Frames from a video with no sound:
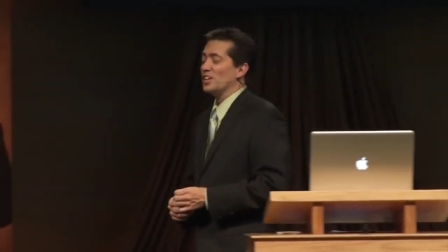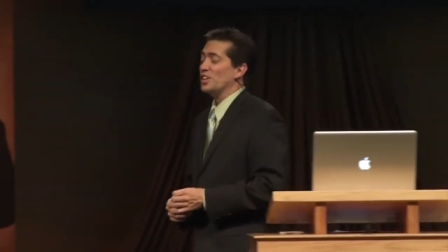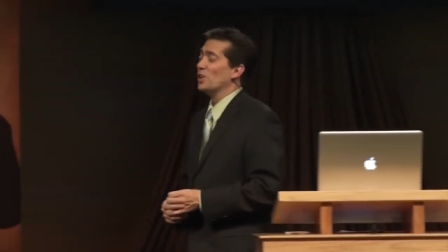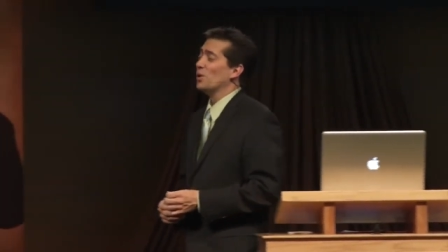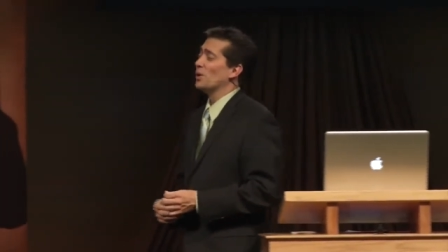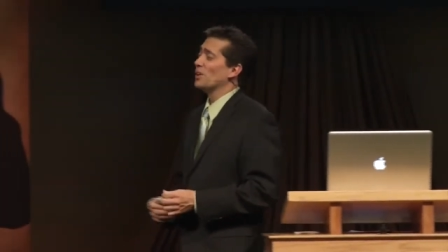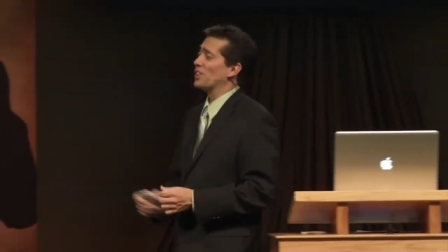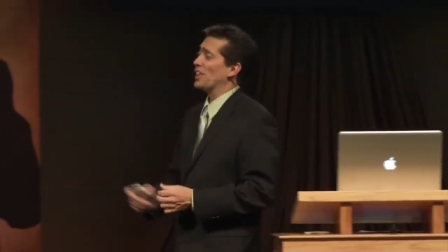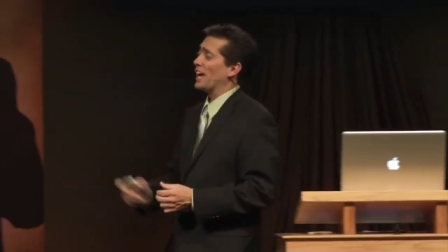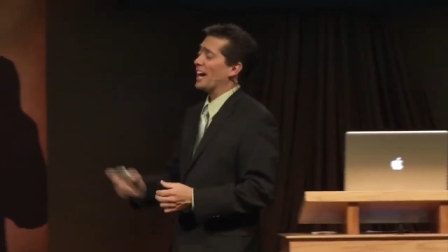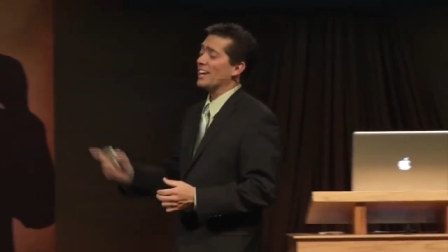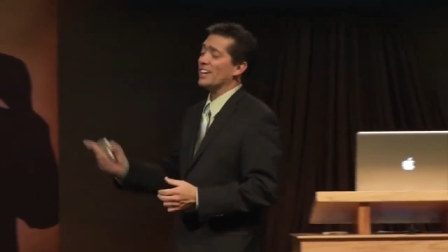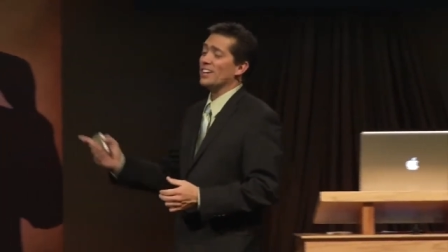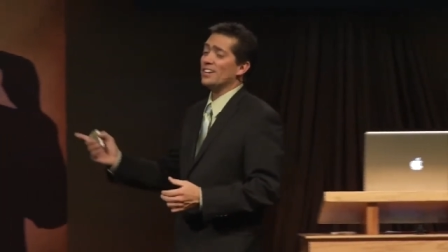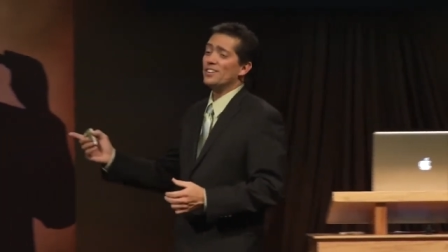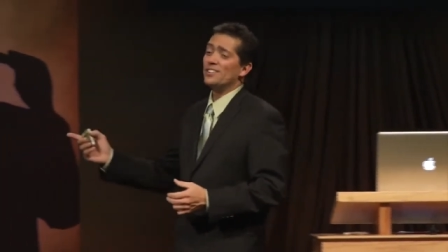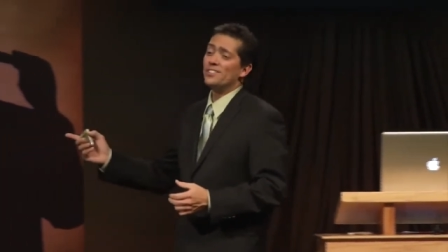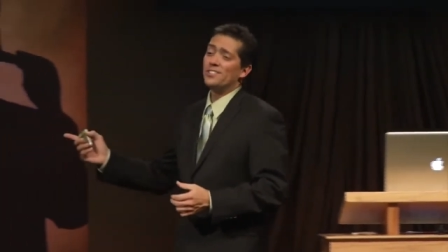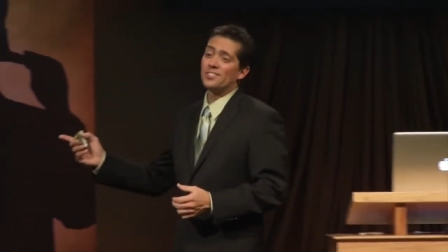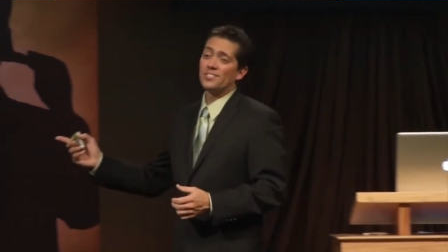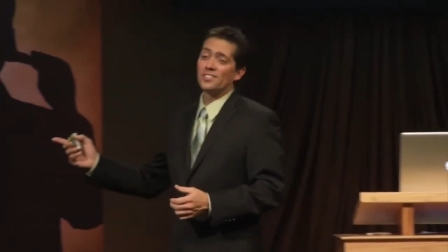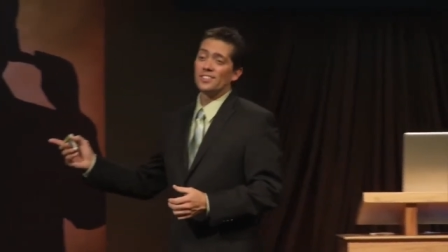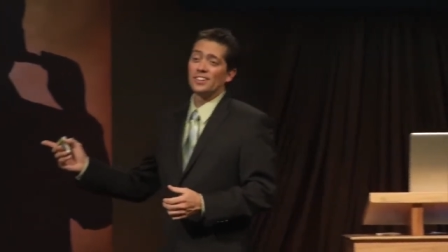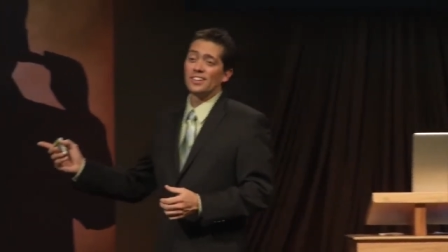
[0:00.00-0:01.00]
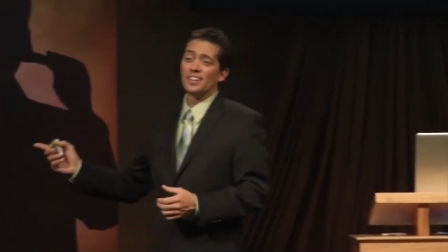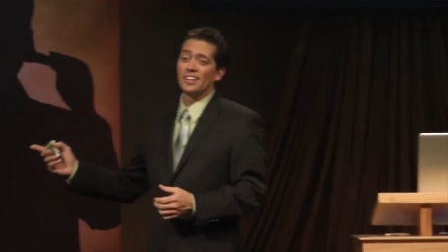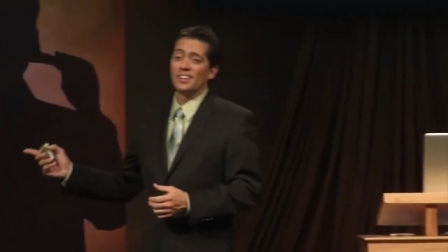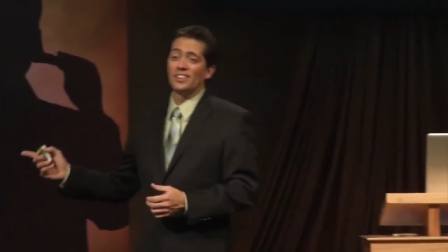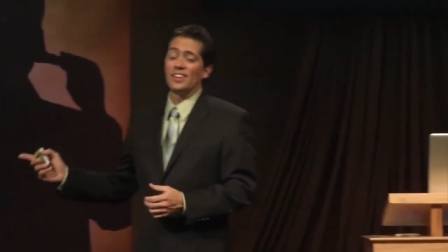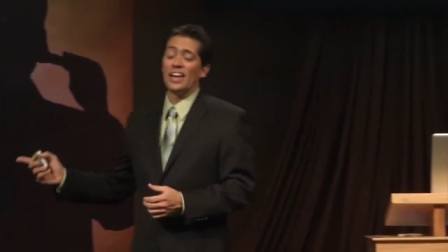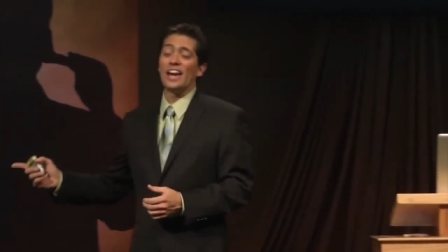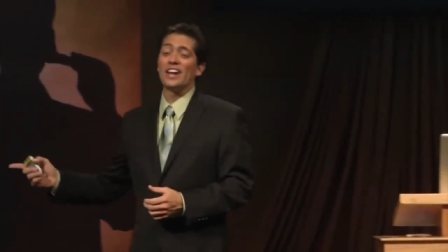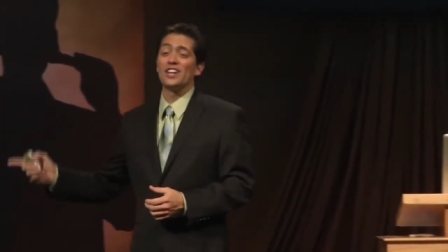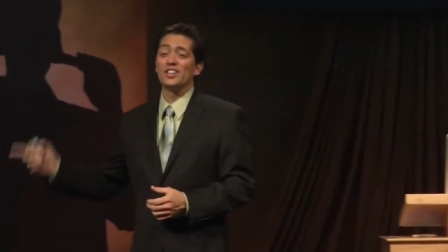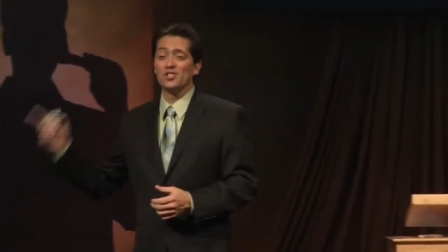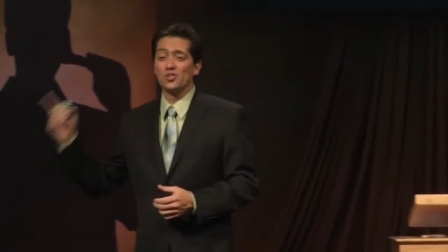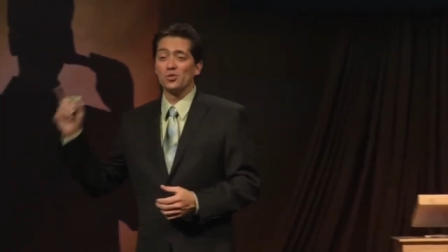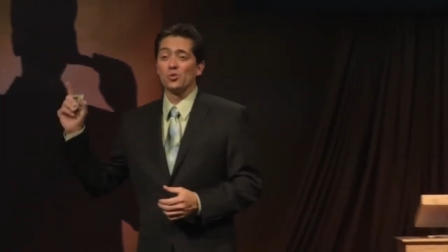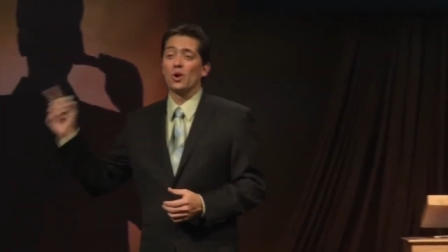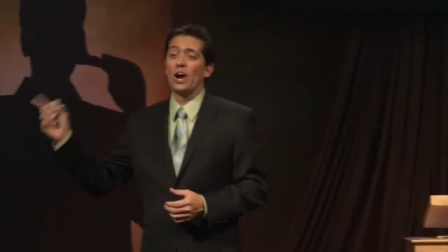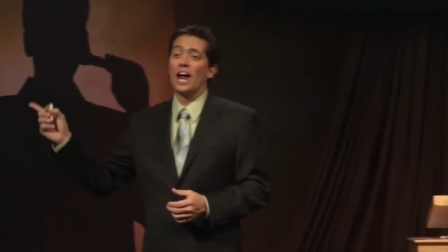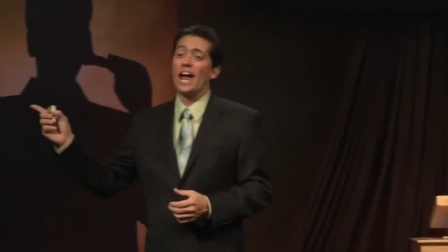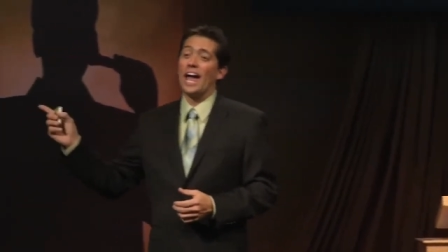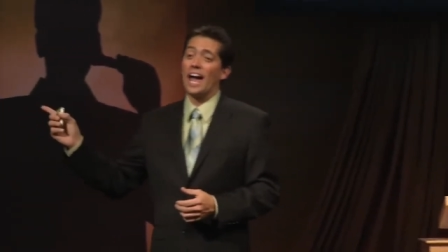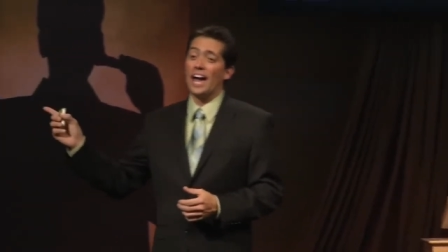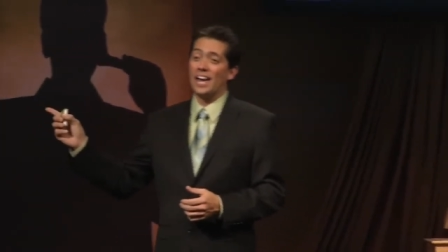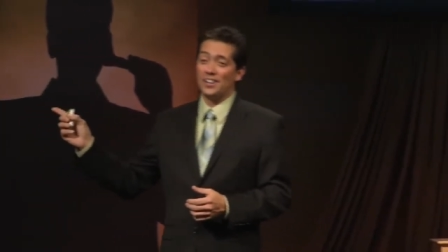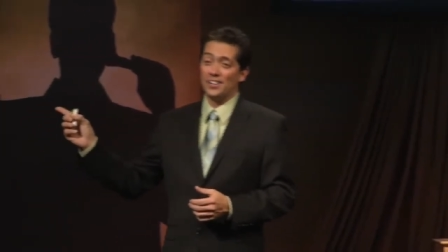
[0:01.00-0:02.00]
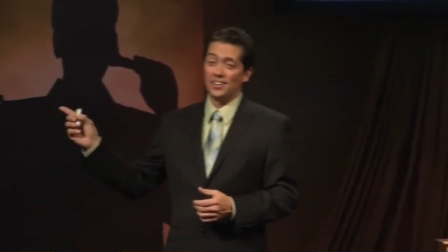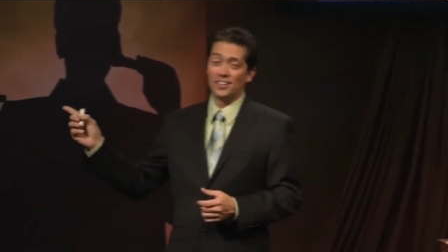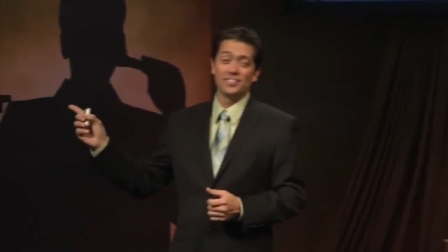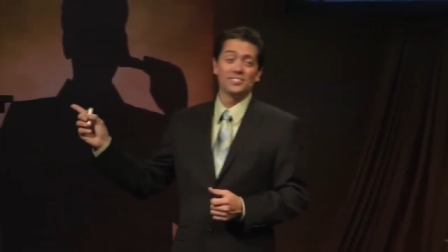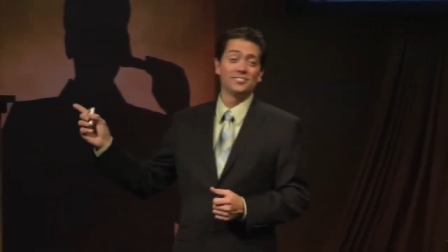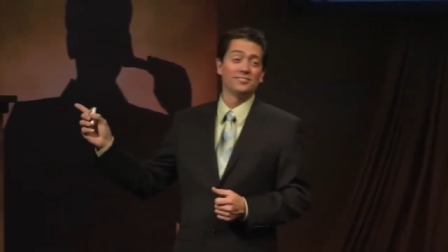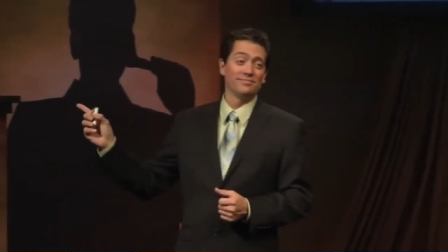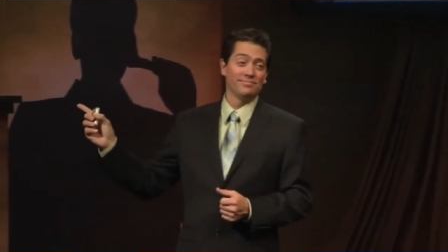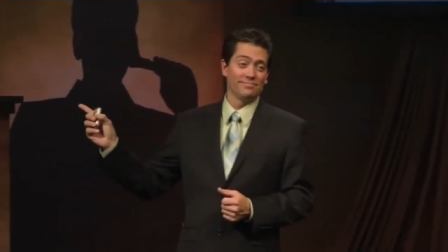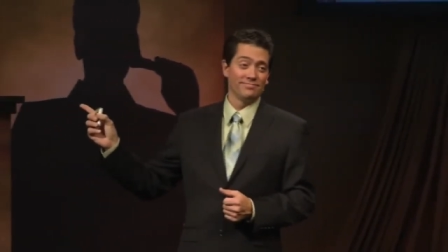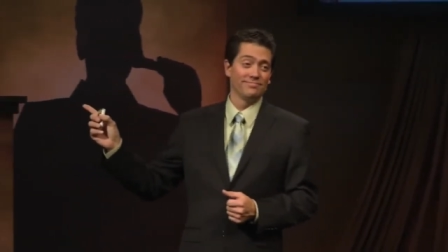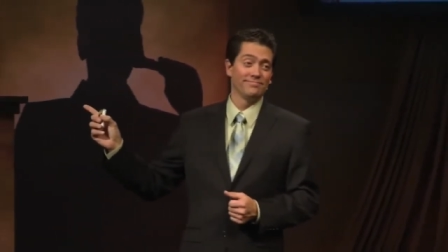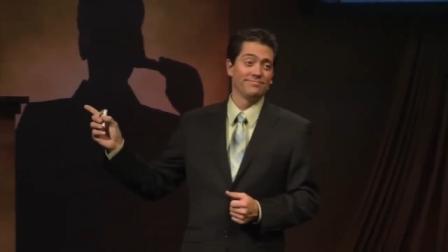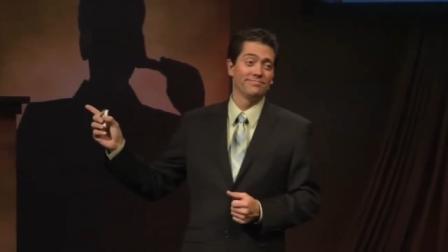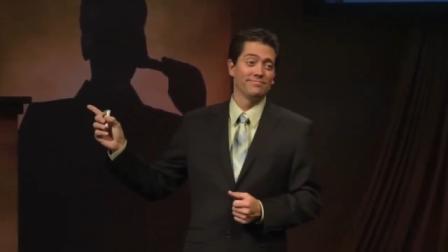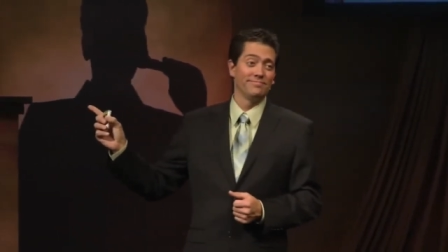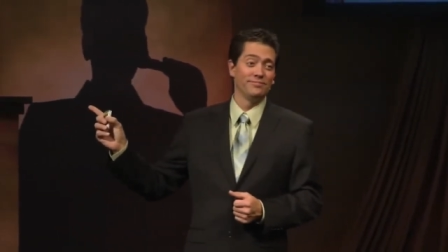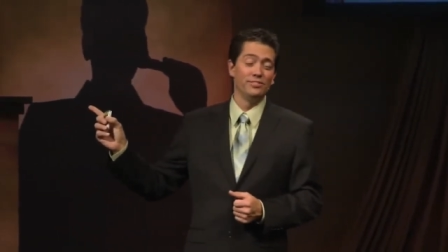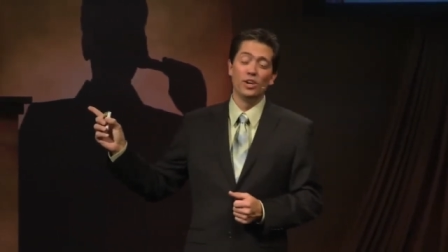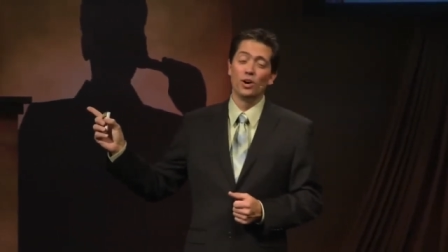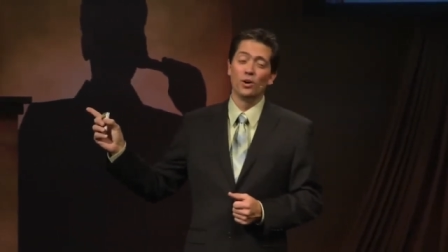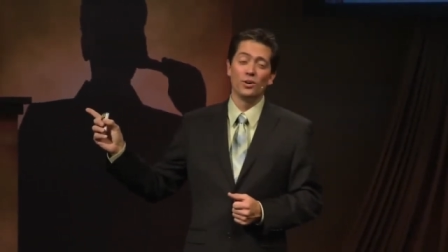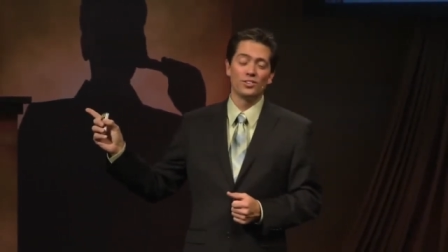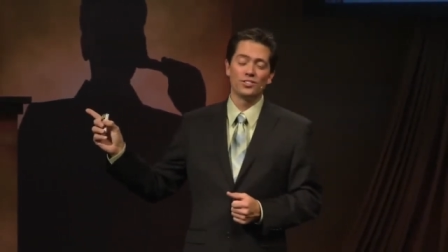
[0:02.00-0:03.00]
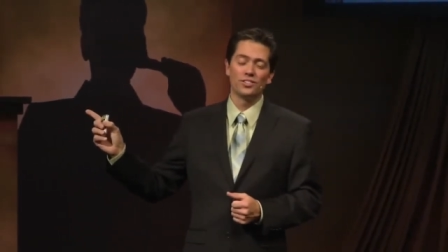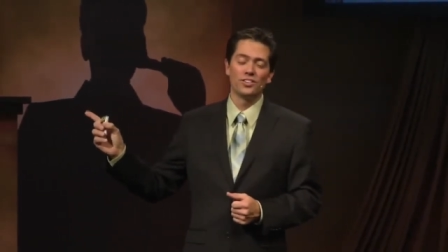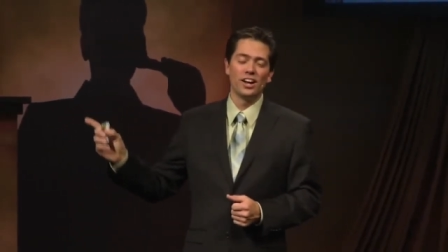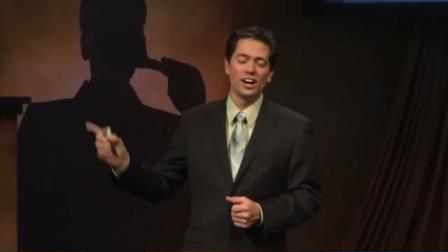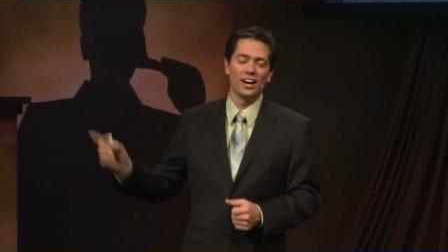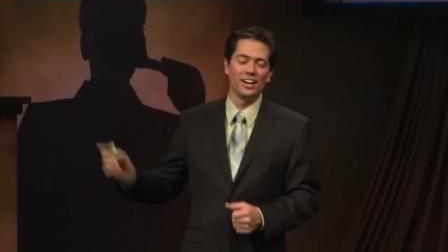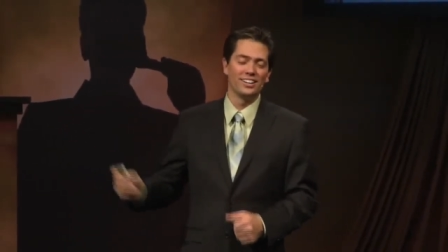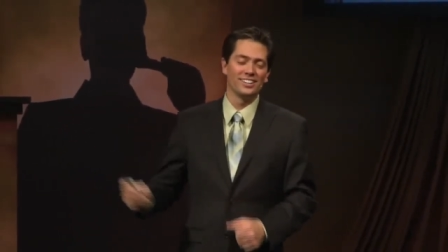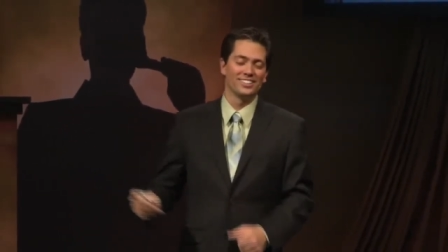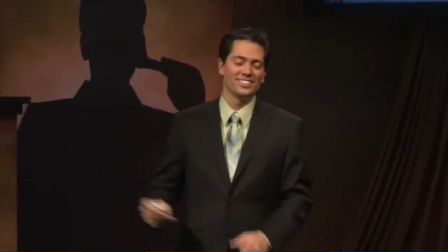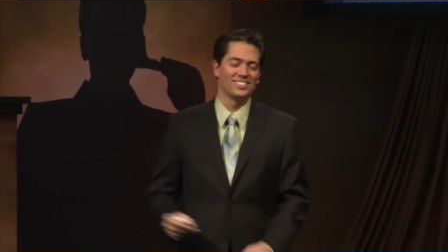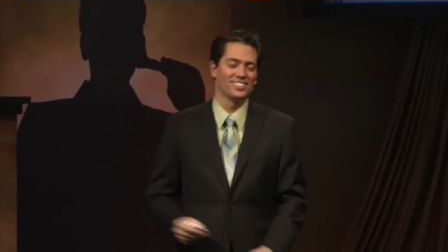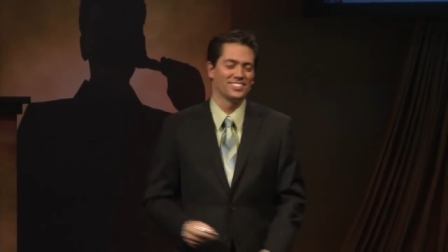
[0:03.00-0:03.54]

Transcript: You know what that is? That is rad. No, it's not.